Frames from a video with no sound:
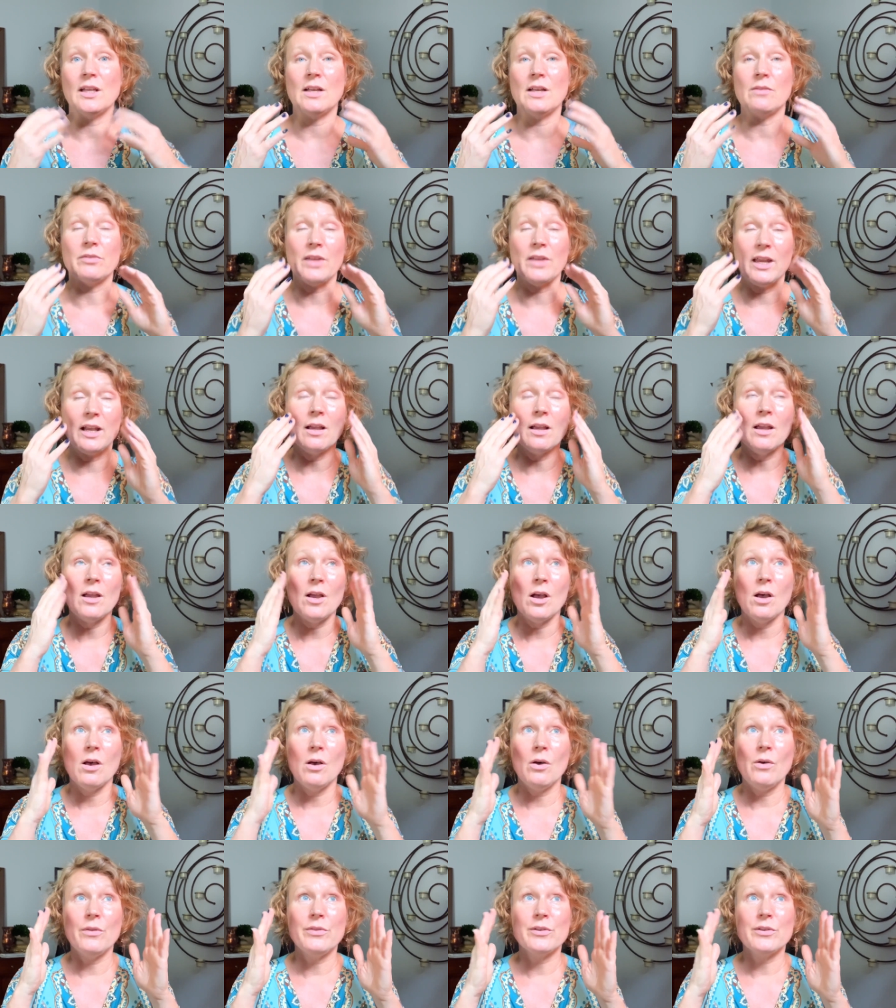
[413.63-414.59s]
of like,
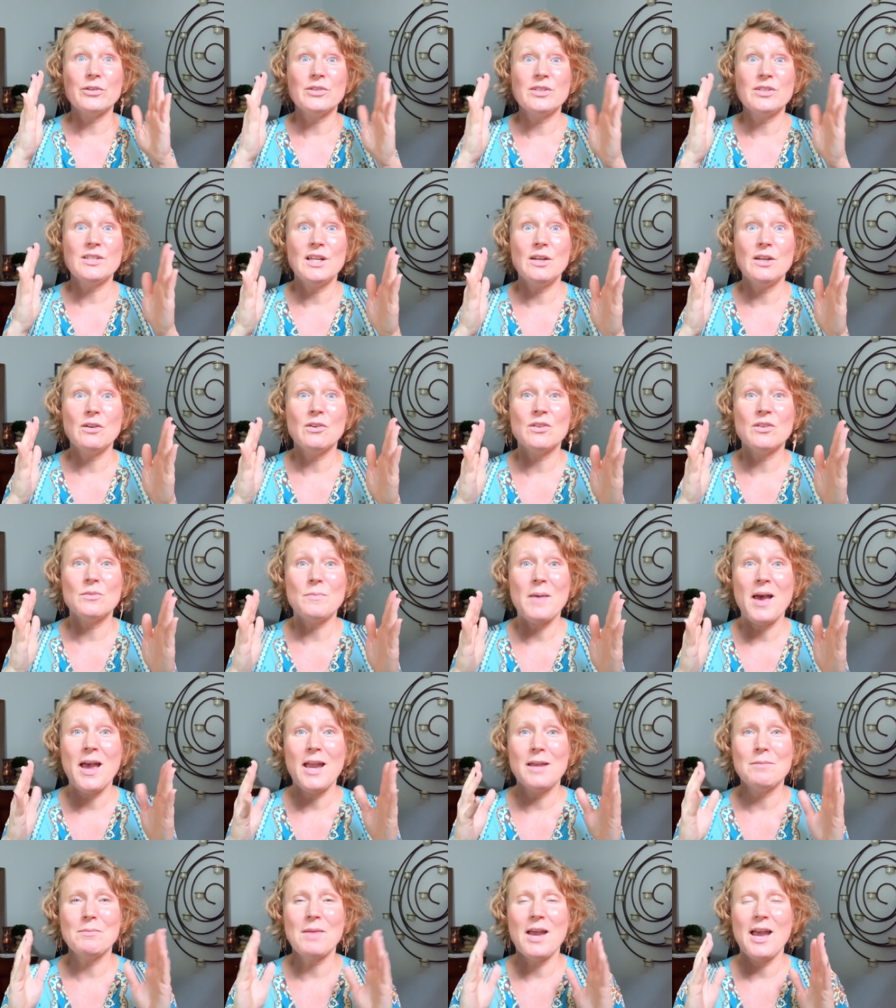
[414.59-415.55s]
oh, there's tears
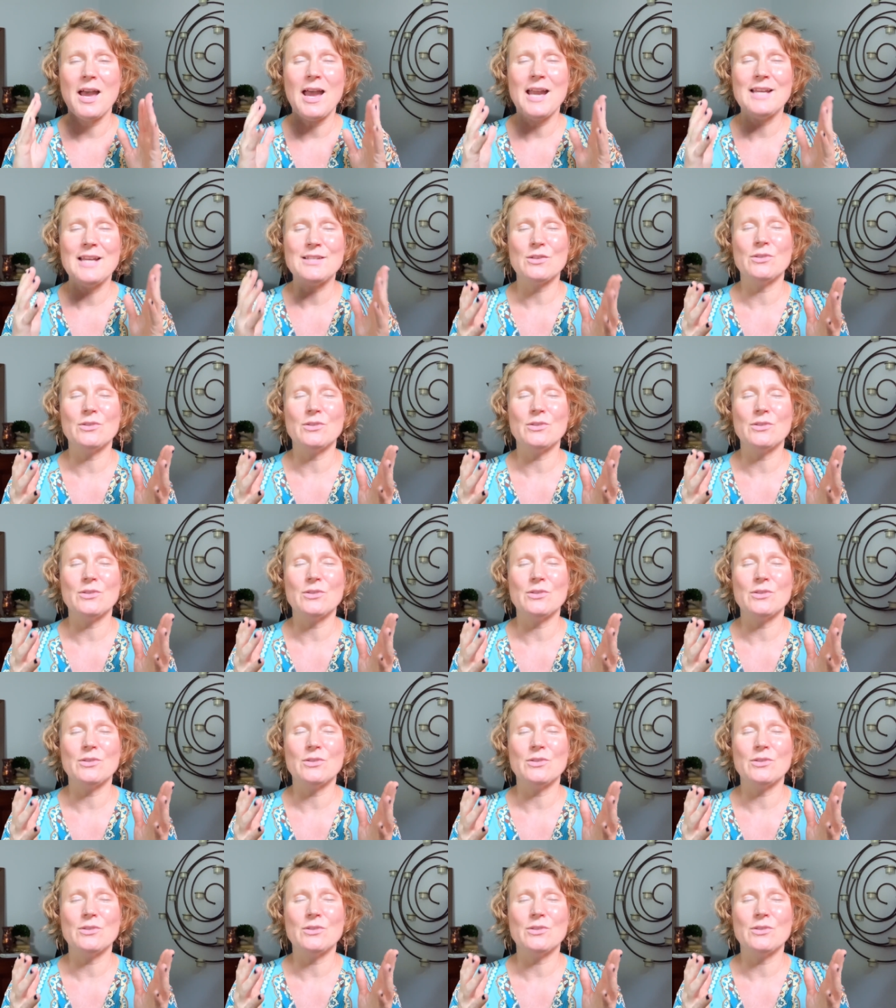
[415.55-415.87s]
behind my eyes.